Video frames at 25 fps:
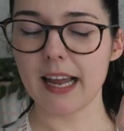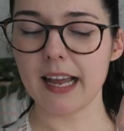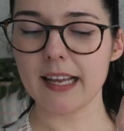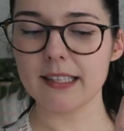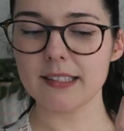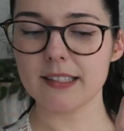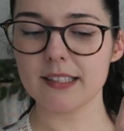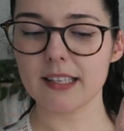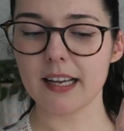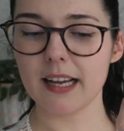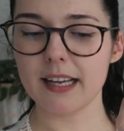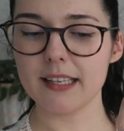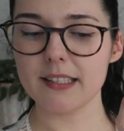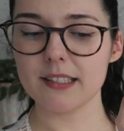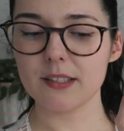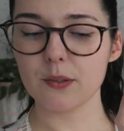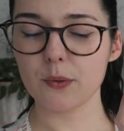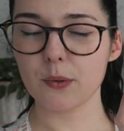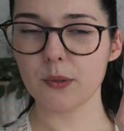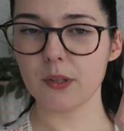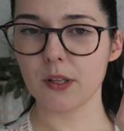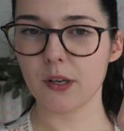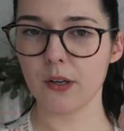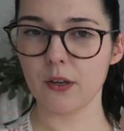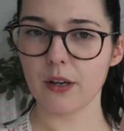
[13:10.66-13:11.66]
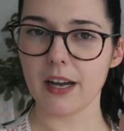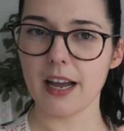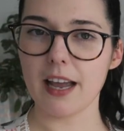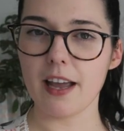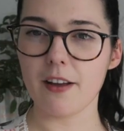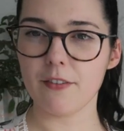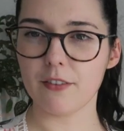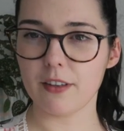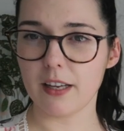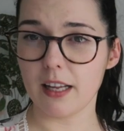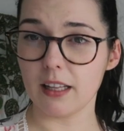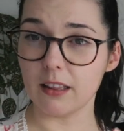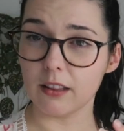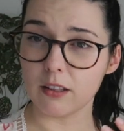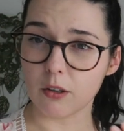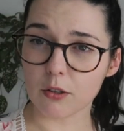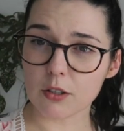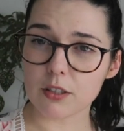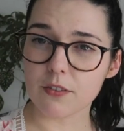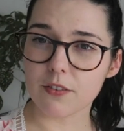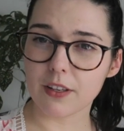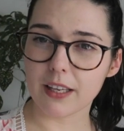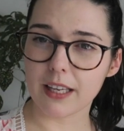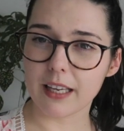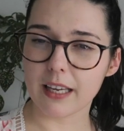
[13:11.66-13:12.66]
hand size, although I have a
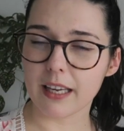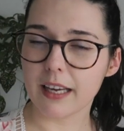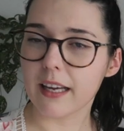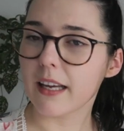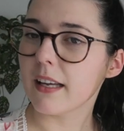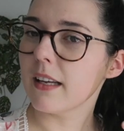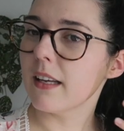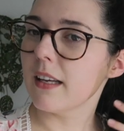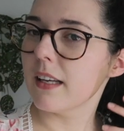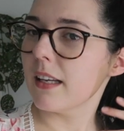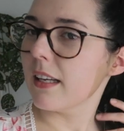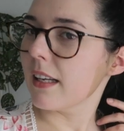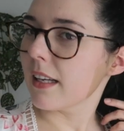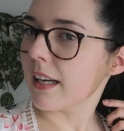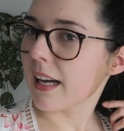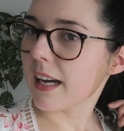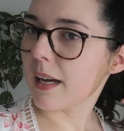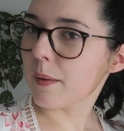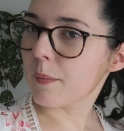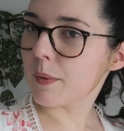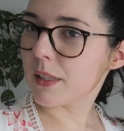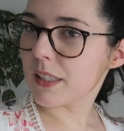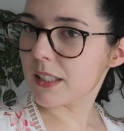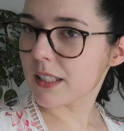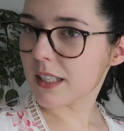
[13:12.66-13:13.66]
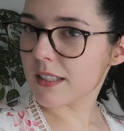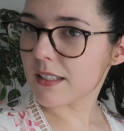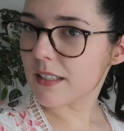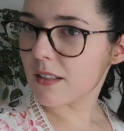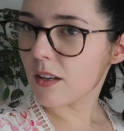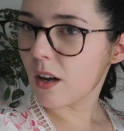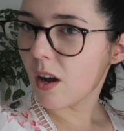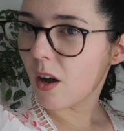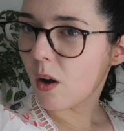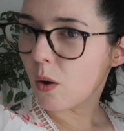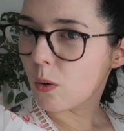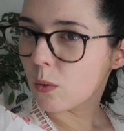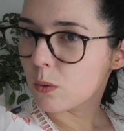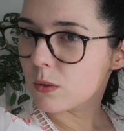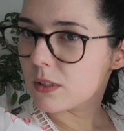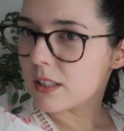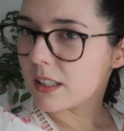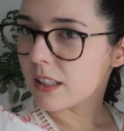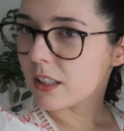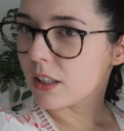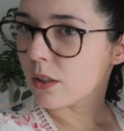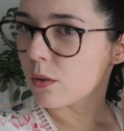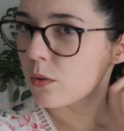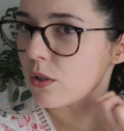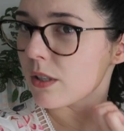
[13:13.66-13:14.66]
lot of hair. Um, it doesn't hold
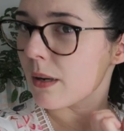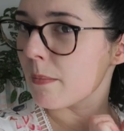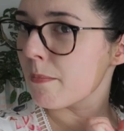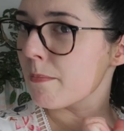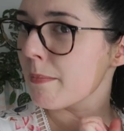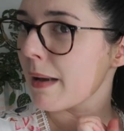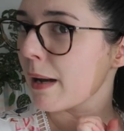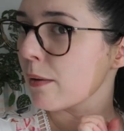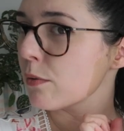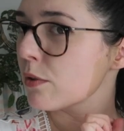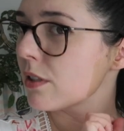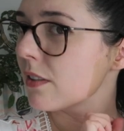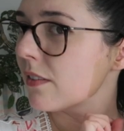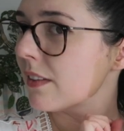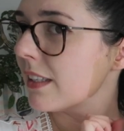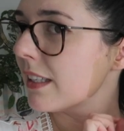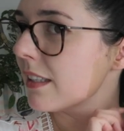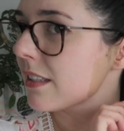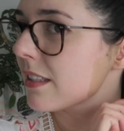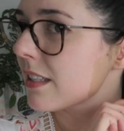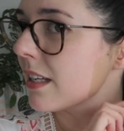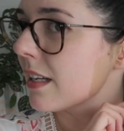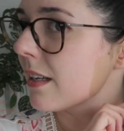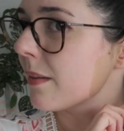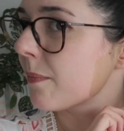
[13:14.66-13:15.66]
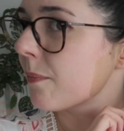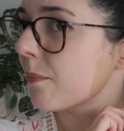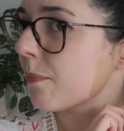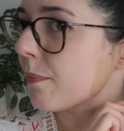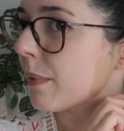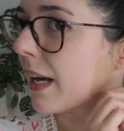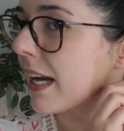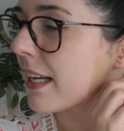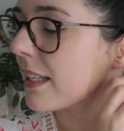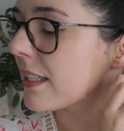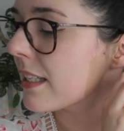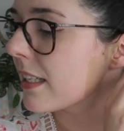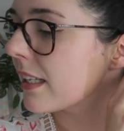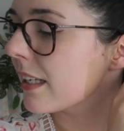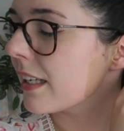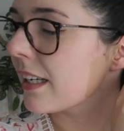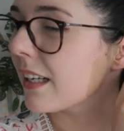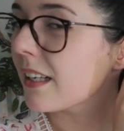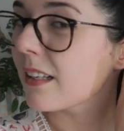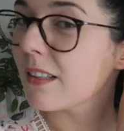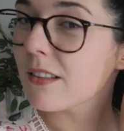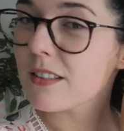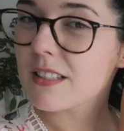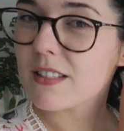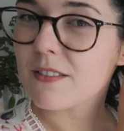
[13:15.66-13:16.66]
a huge amount of it, but
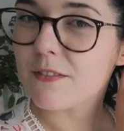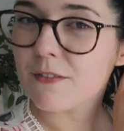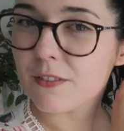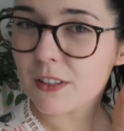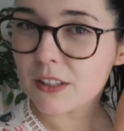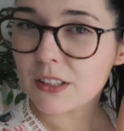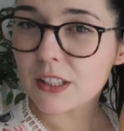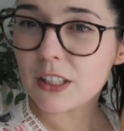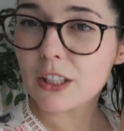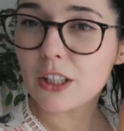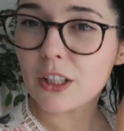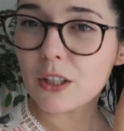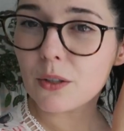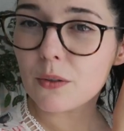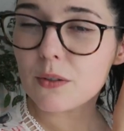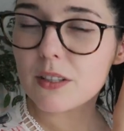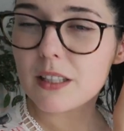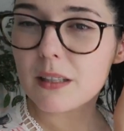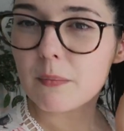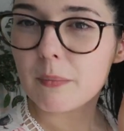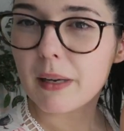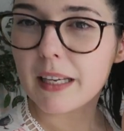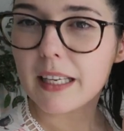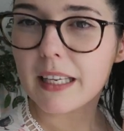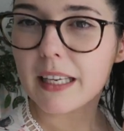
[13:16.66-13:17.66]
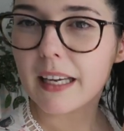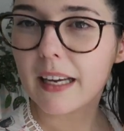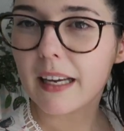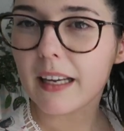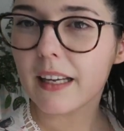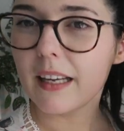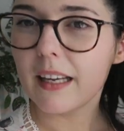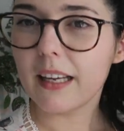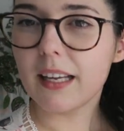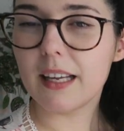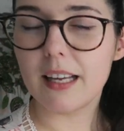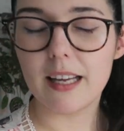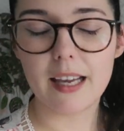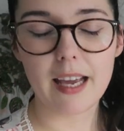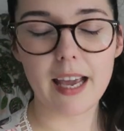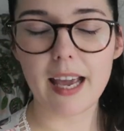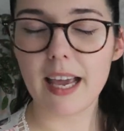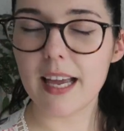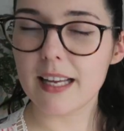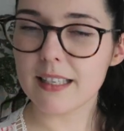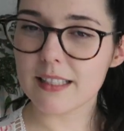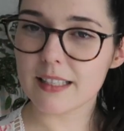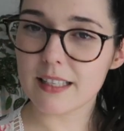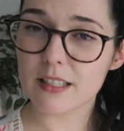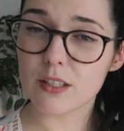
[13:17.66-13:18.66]
it looks very cute in my hair.
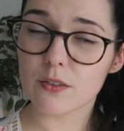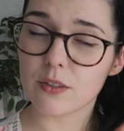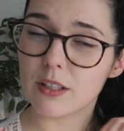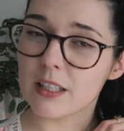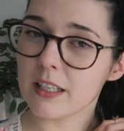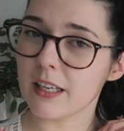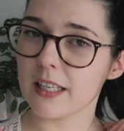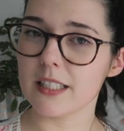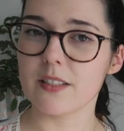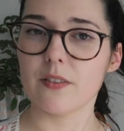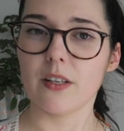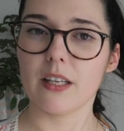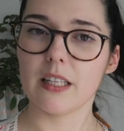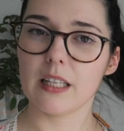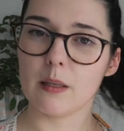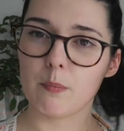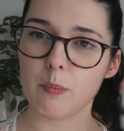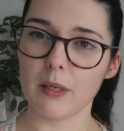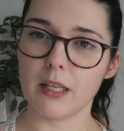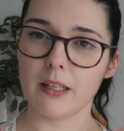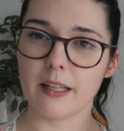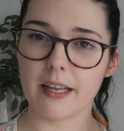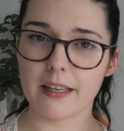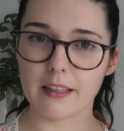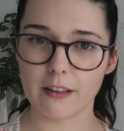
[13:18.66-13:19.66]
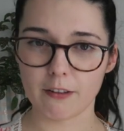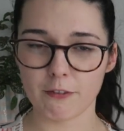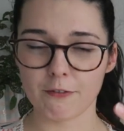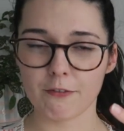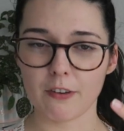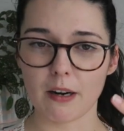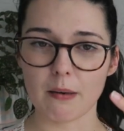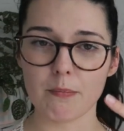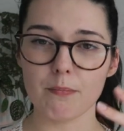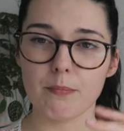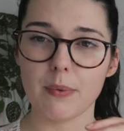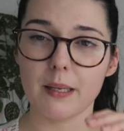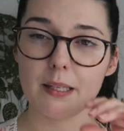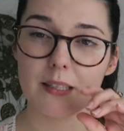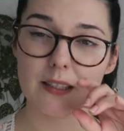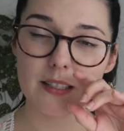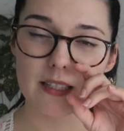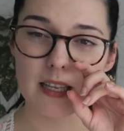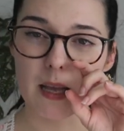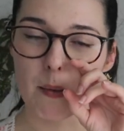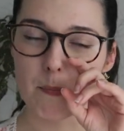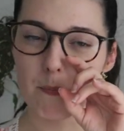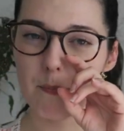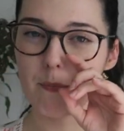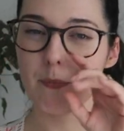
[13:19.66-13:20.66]
And it's really nice for clipping like the front
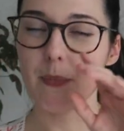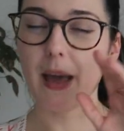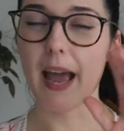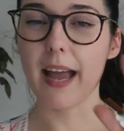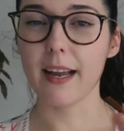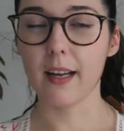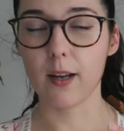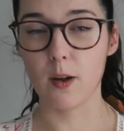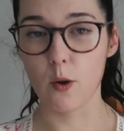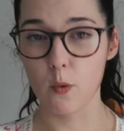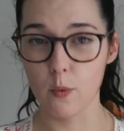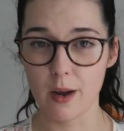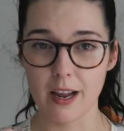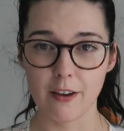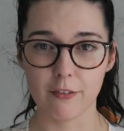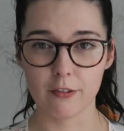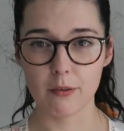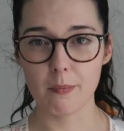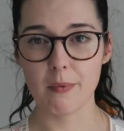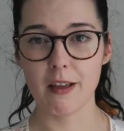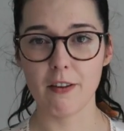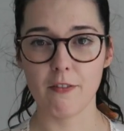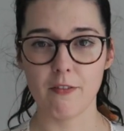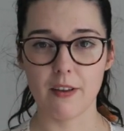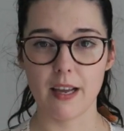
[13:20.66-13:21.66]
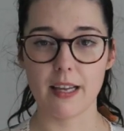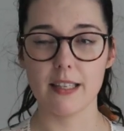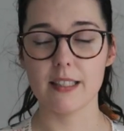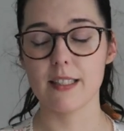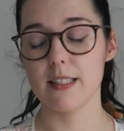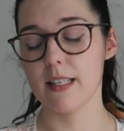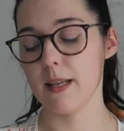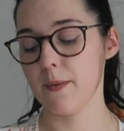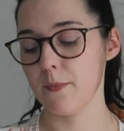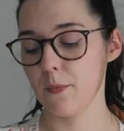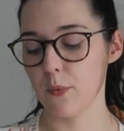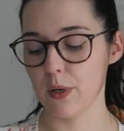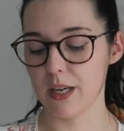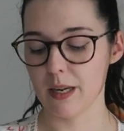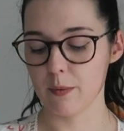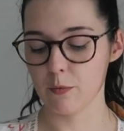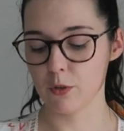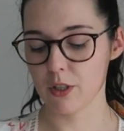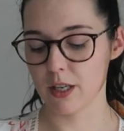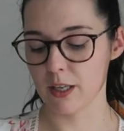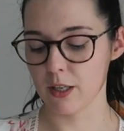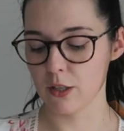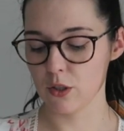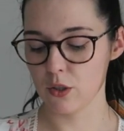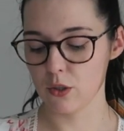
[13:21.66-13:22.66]
bits are back away from my face when I'm
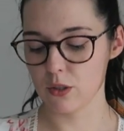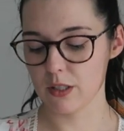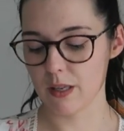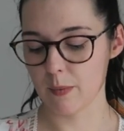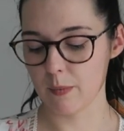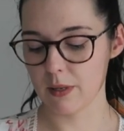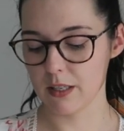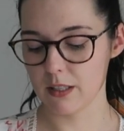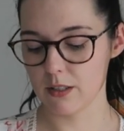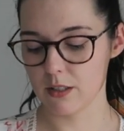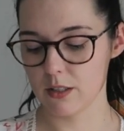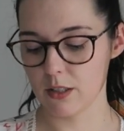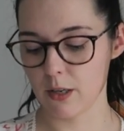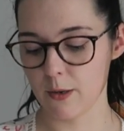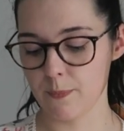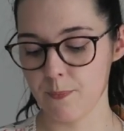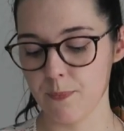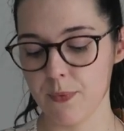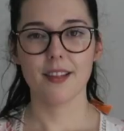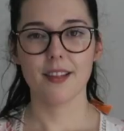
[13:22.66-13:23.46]
trying to do something. So